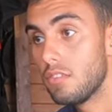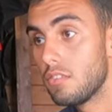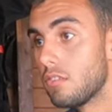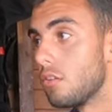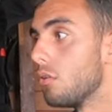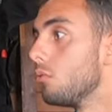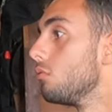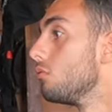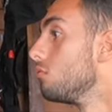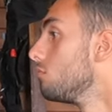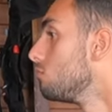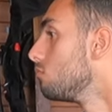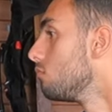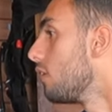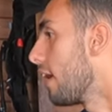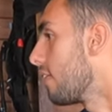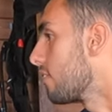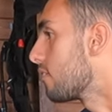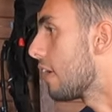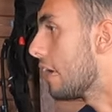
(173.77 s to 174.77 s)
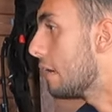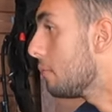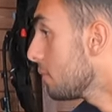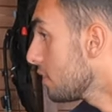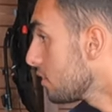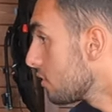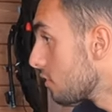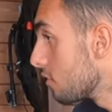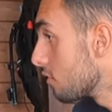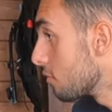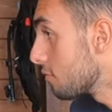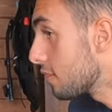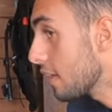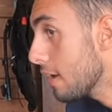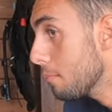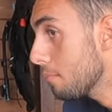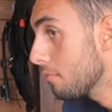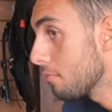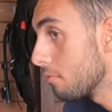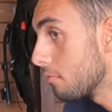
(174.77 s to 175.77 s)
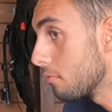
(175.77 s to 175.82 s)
So at 10 meters of depth,